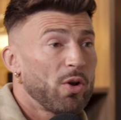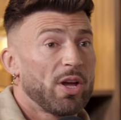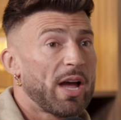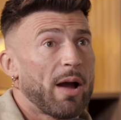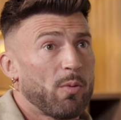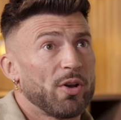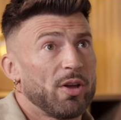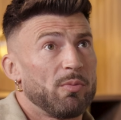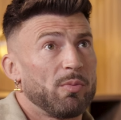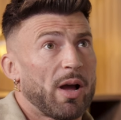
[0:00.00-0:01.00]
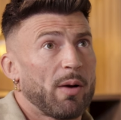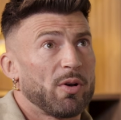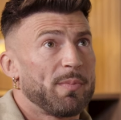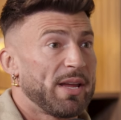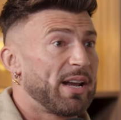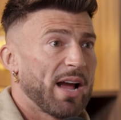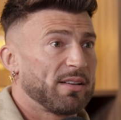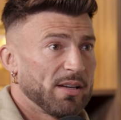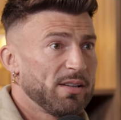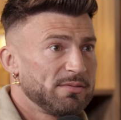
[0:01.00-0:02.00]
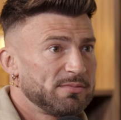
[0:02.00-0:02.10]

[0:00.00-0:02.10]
wanna be an actor